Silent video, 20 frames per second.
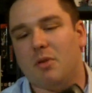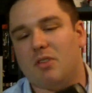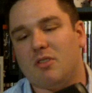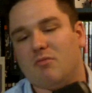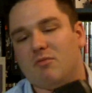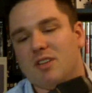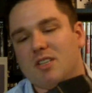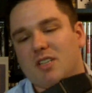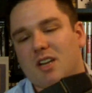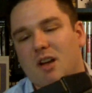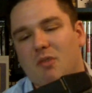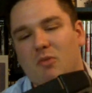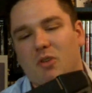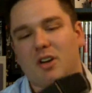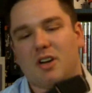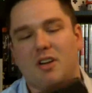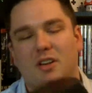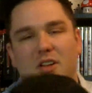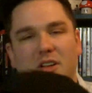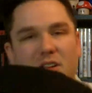But the reason I
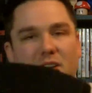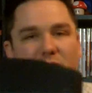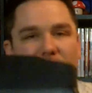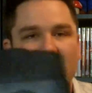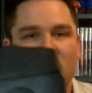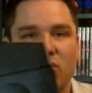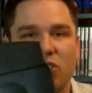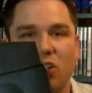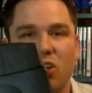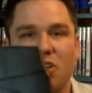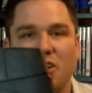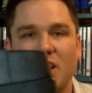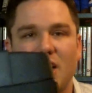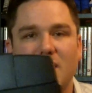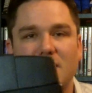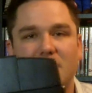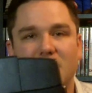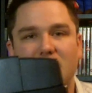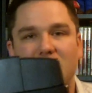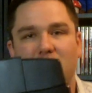wanted to show you
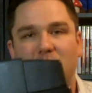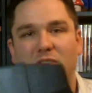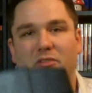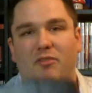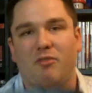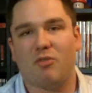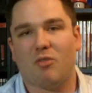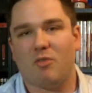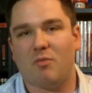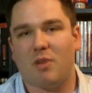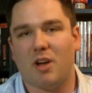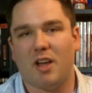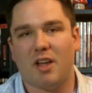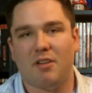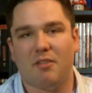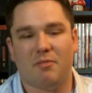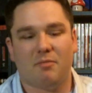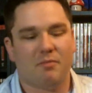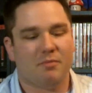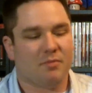guys this before
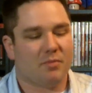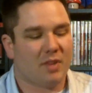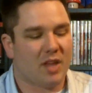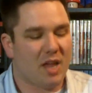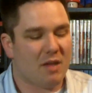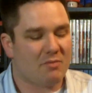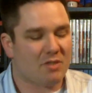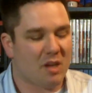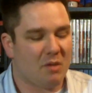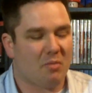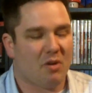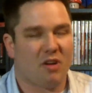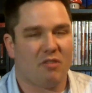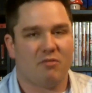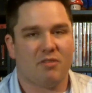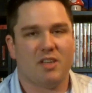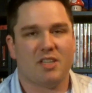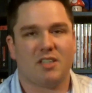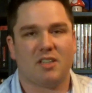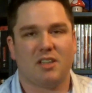my games I
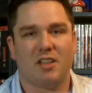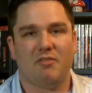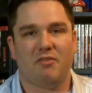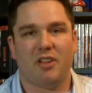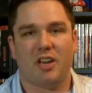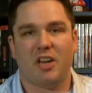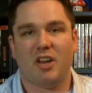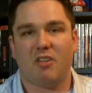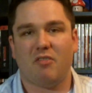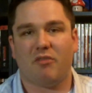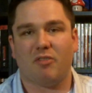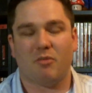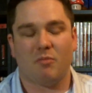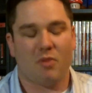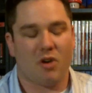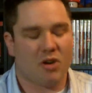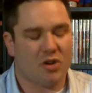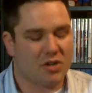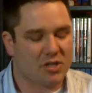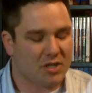bought recently video for
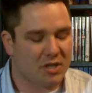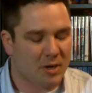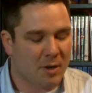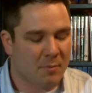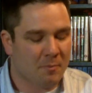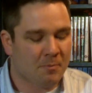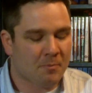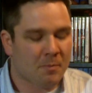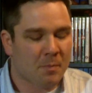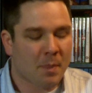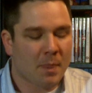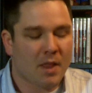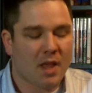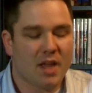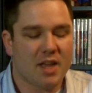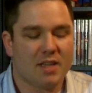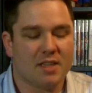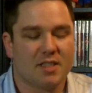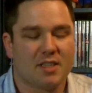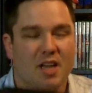March
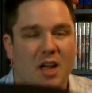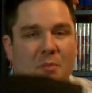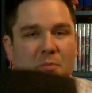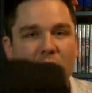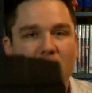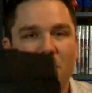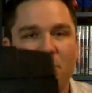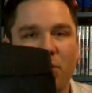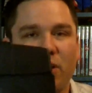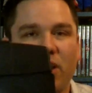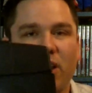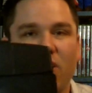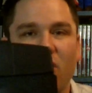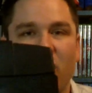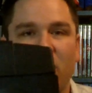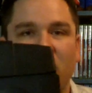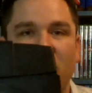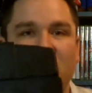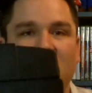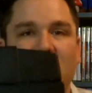is I'm not planning
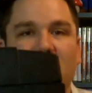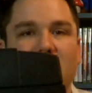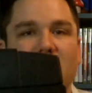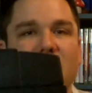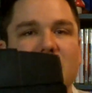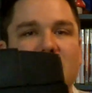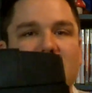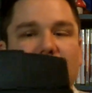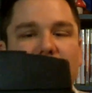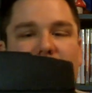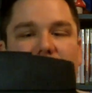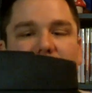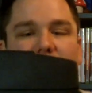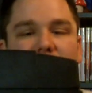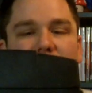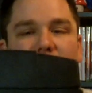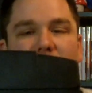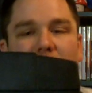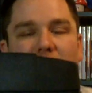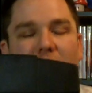on keeping this
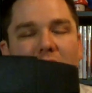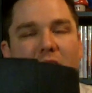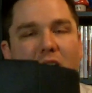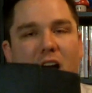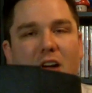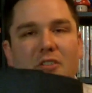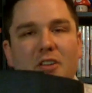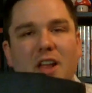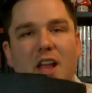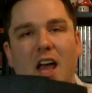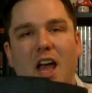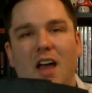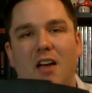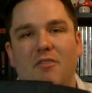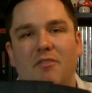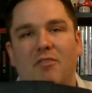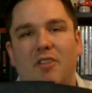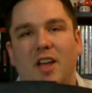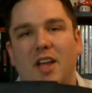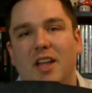system. I already
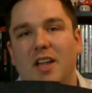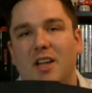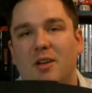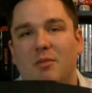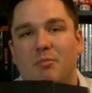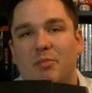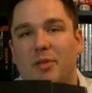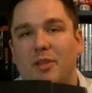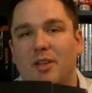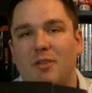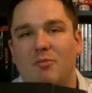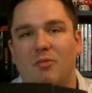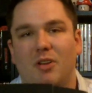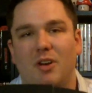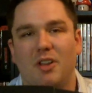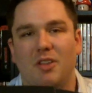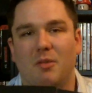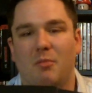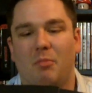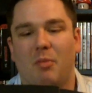have a complete
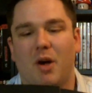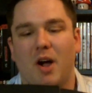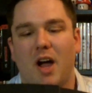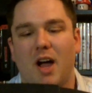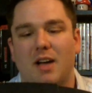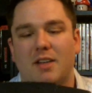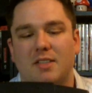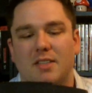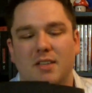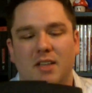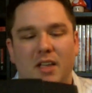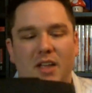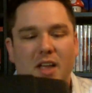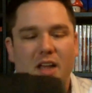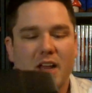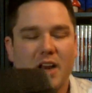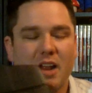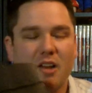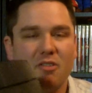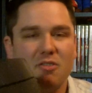one in the box,
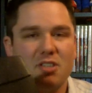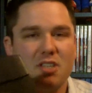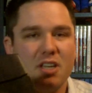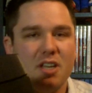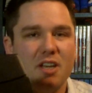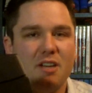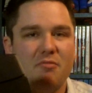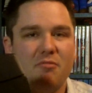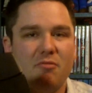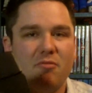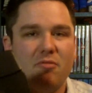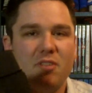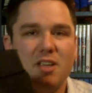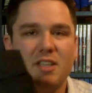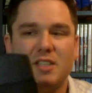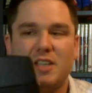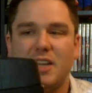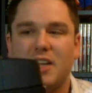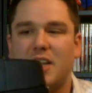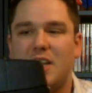and I don't see any
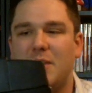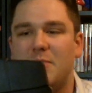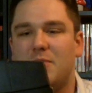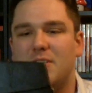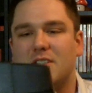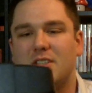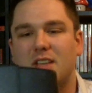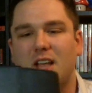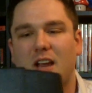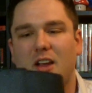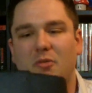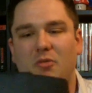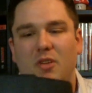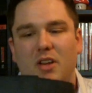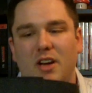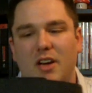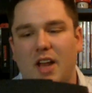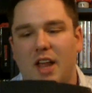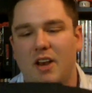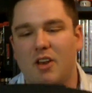reason to keep this second
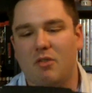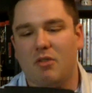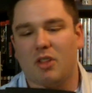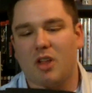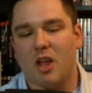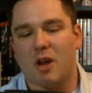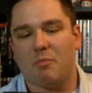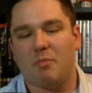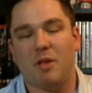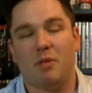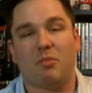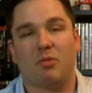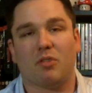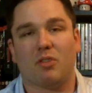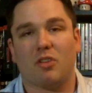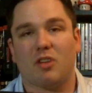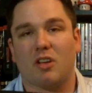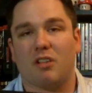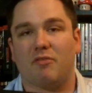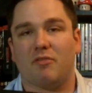one. And I know a lot of
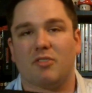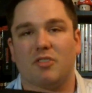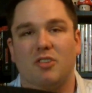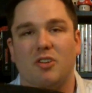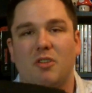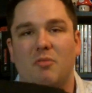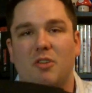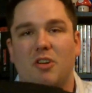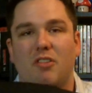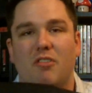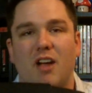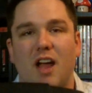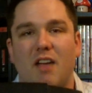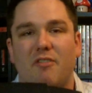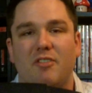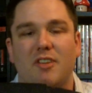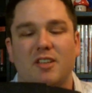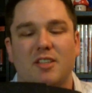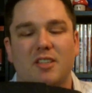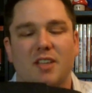people are looking for
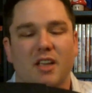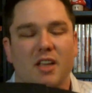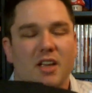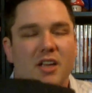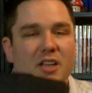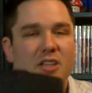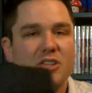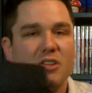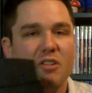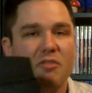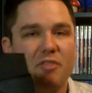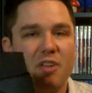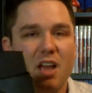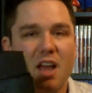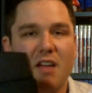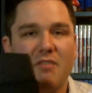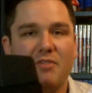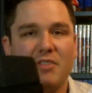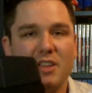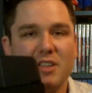TurboGrafx, so if
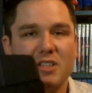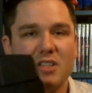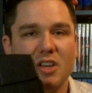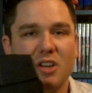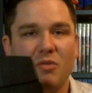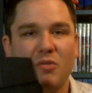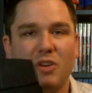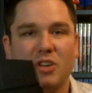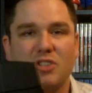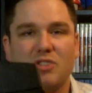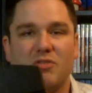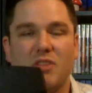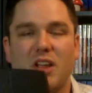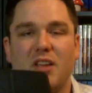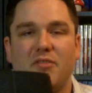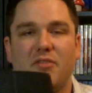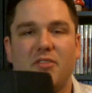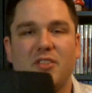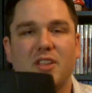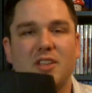you have things that you want to
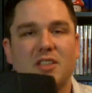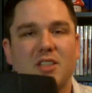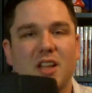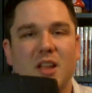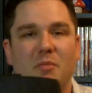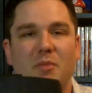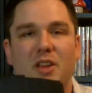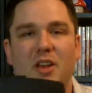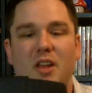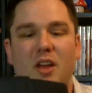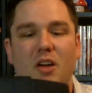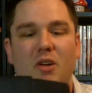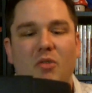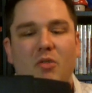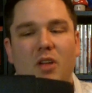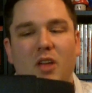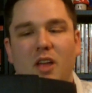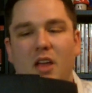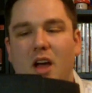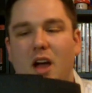trade for this, let me
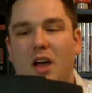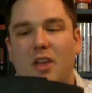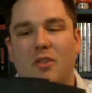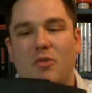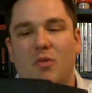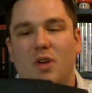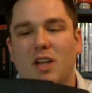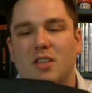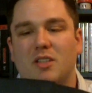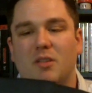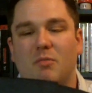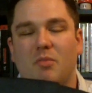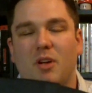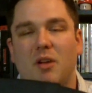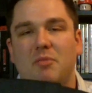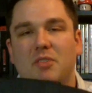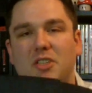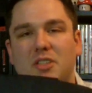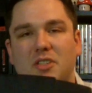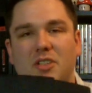know. Otherwise, I'm
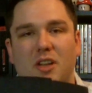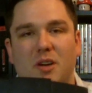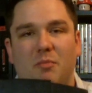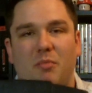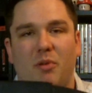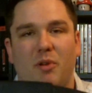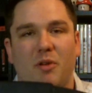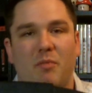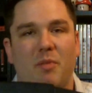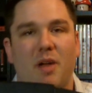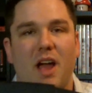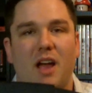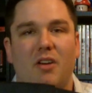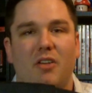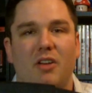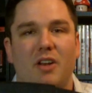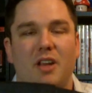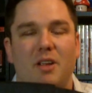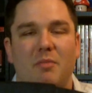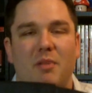probably just going to put it
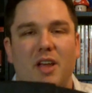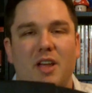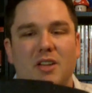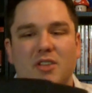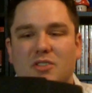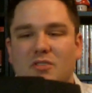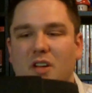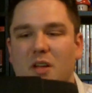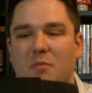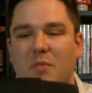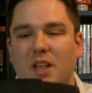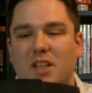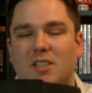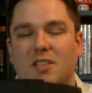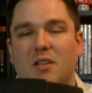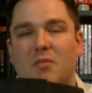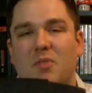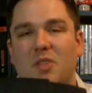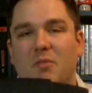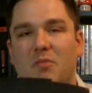back on eBay and try and make
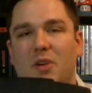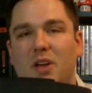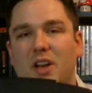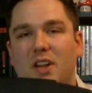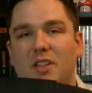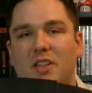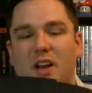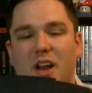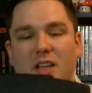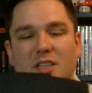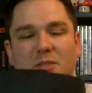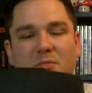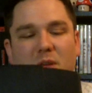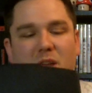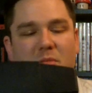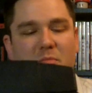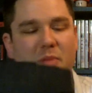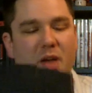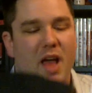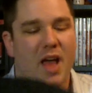some of the money that I
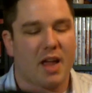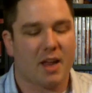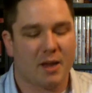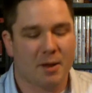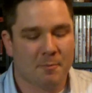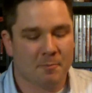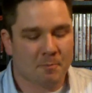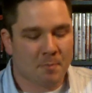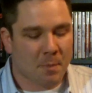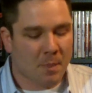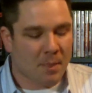spent back.